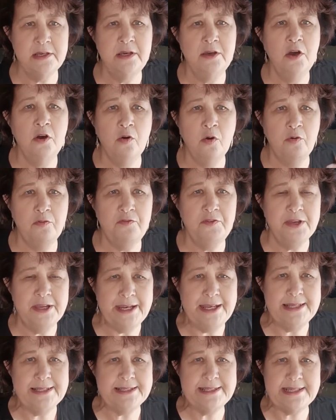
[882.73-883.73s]
or
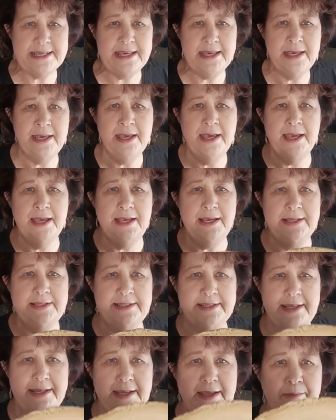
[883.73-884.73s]
Firenze,
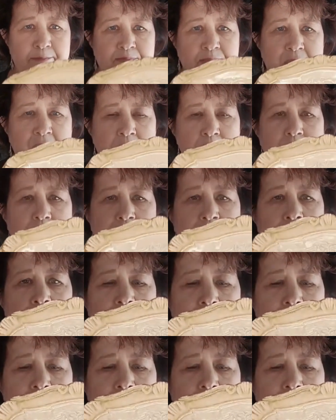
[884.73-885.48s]
Italy. But look at